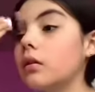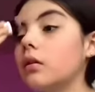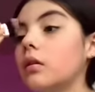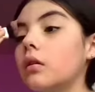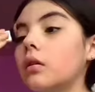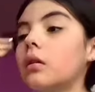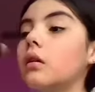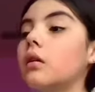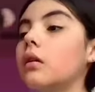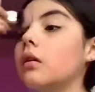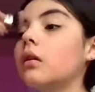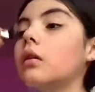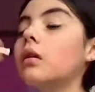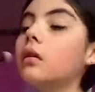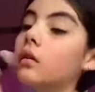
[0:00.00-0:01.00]
The random
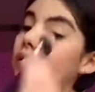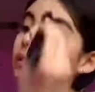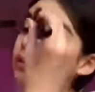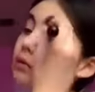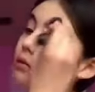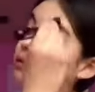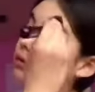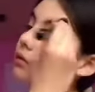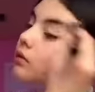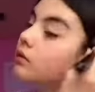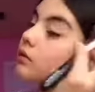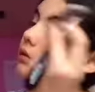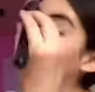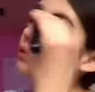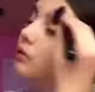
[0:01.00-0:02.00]
guy with the trench coat
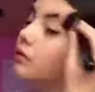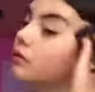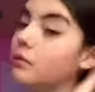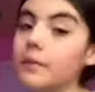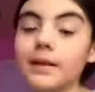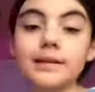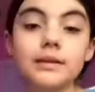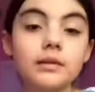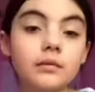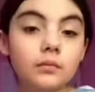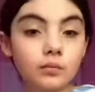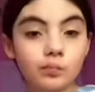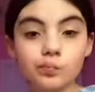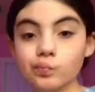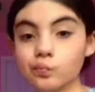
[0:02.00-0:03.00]
said if he didn't pull her out,
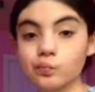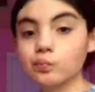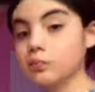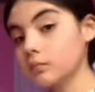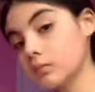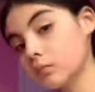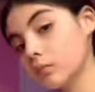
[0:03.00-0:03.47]
she was going to be their